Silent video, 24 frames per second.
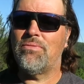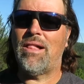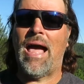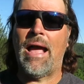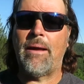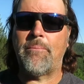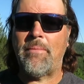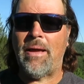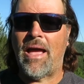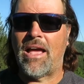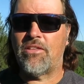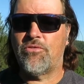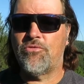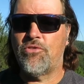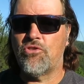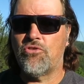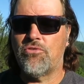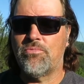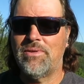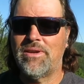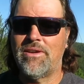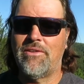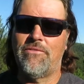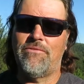black bass
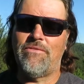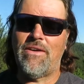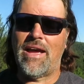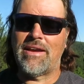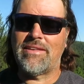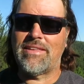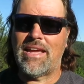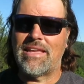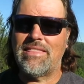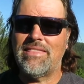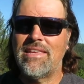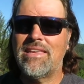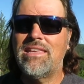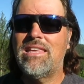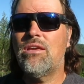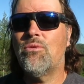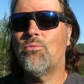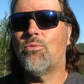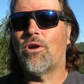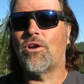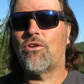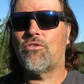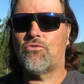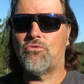fisherman. In fact, I think he
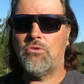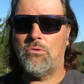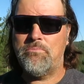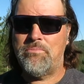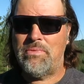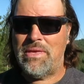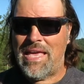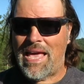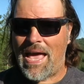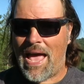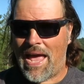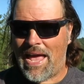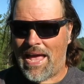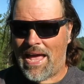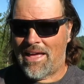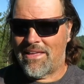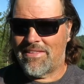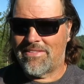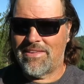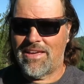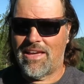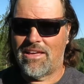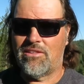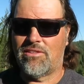works for
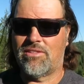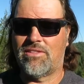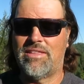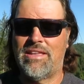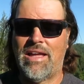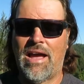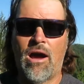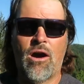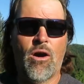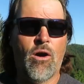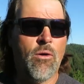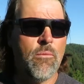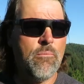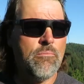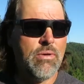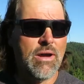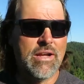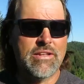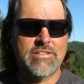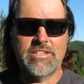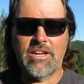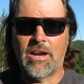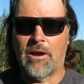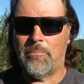BASS now,
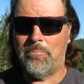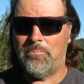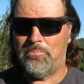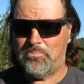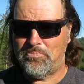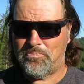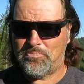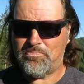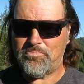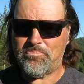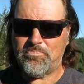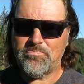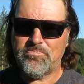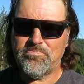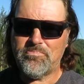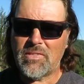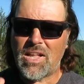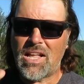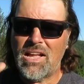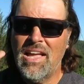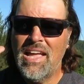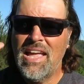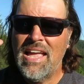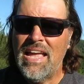but um,
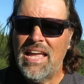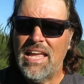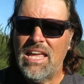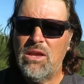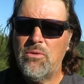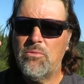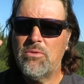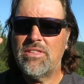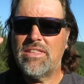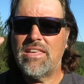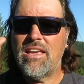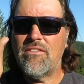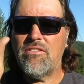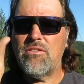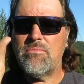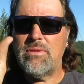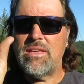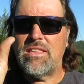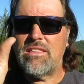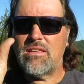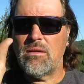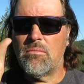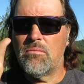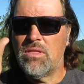he was giving
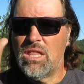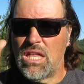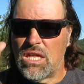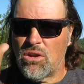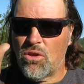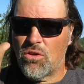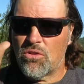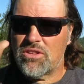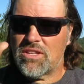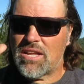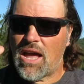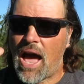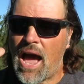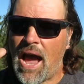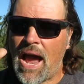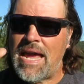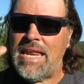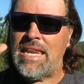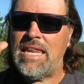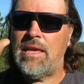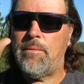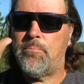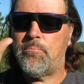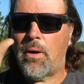me some little
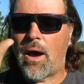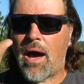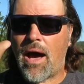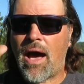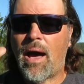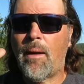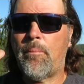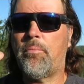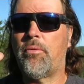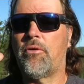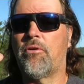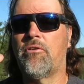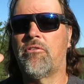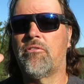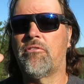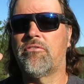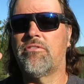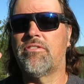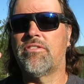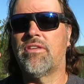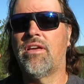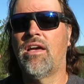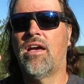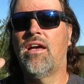tiny
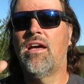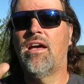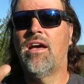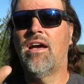poppers